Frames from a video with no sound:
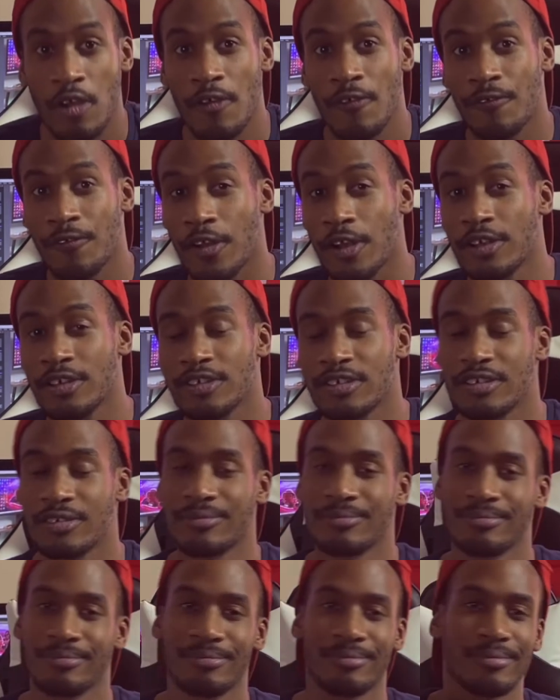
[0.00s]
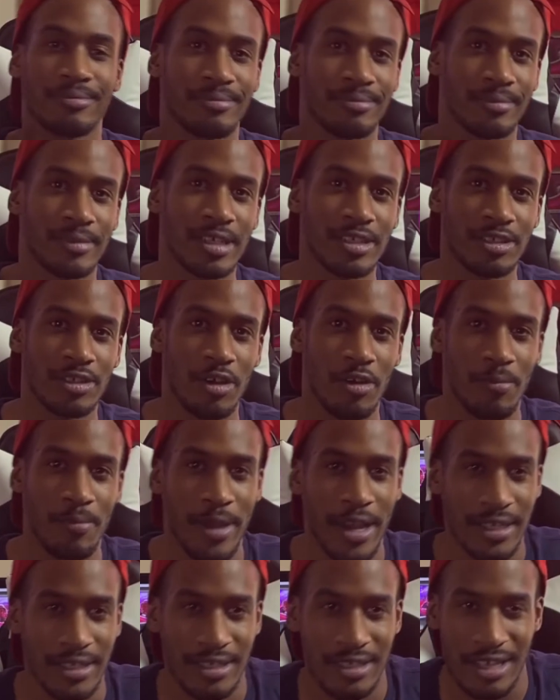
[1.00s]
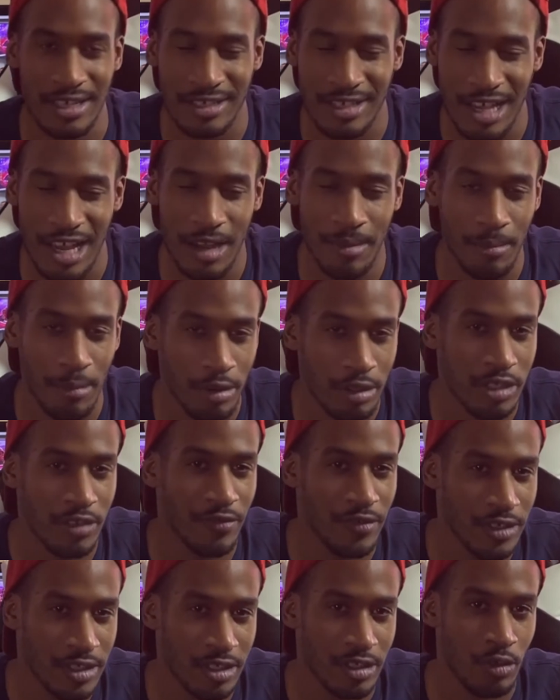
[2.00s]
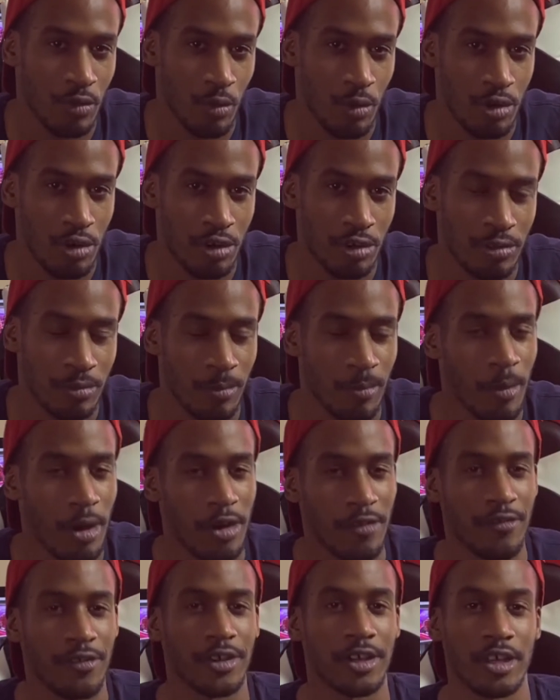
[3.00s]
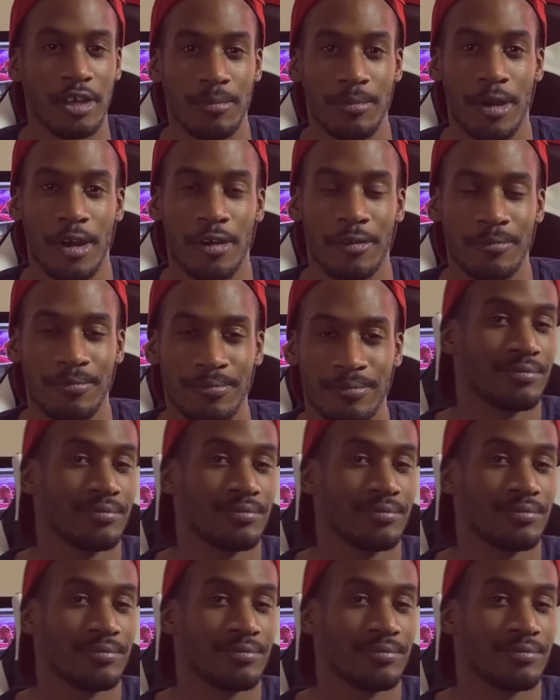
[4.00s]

First, let's go back to that time most of us in the world want to forget about.